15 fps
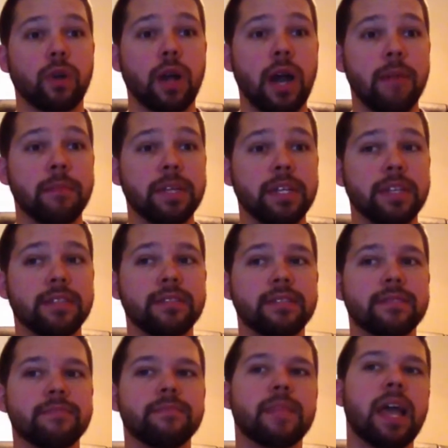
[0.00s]

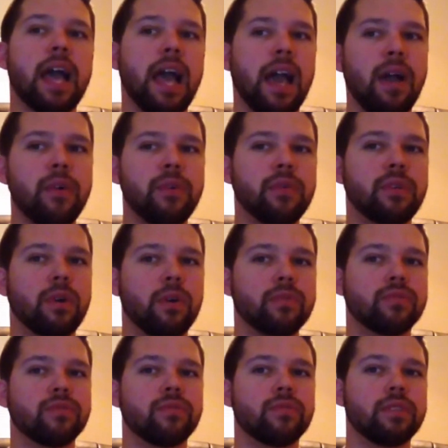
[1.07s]
competence, how do
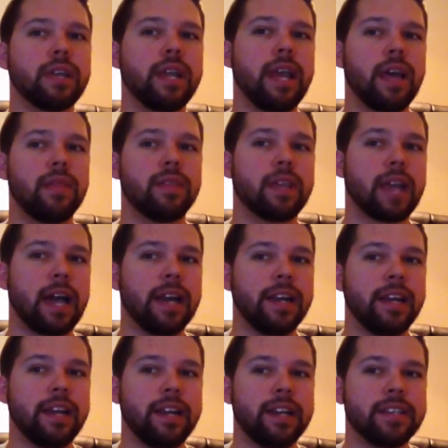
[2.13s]
cultural and ethnic
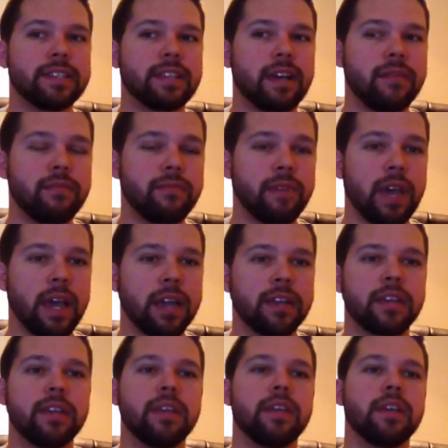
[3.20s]
identities
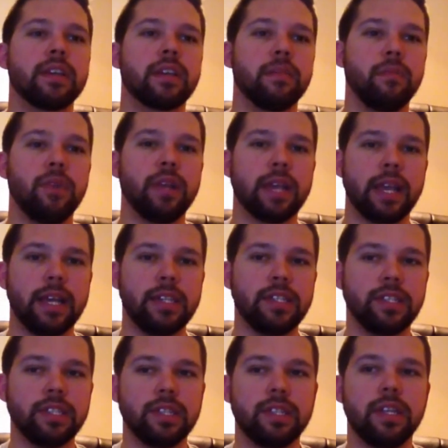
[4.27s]
affect
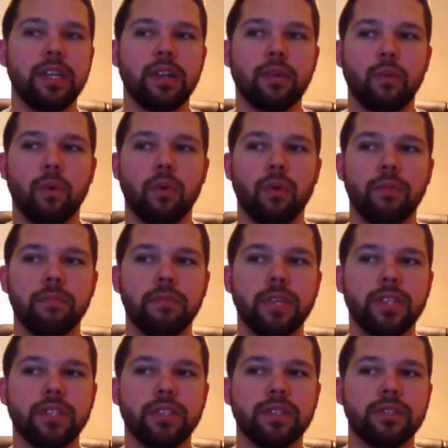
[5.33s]
communication in world
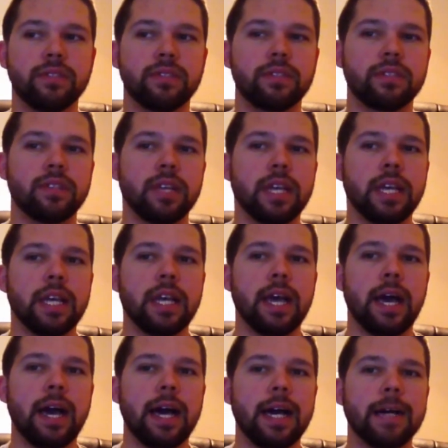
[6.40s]
missions?
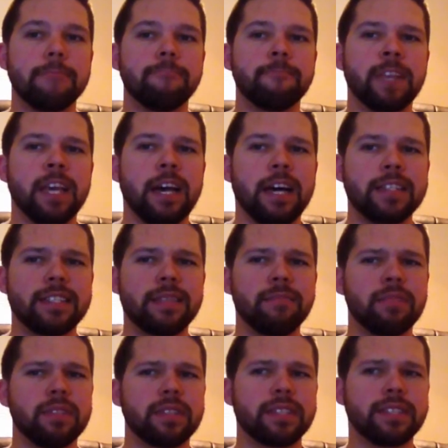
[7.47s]
A
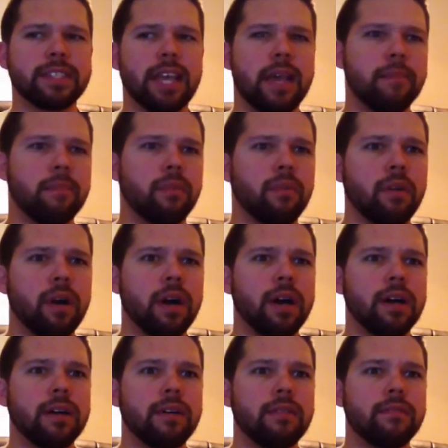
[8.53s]
simple example
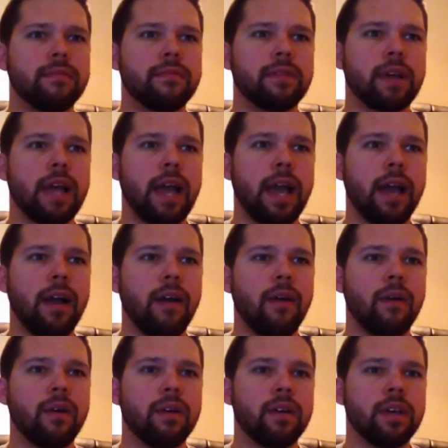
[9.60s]
of
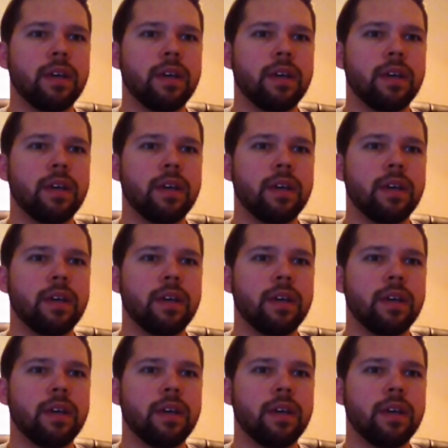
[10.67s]
how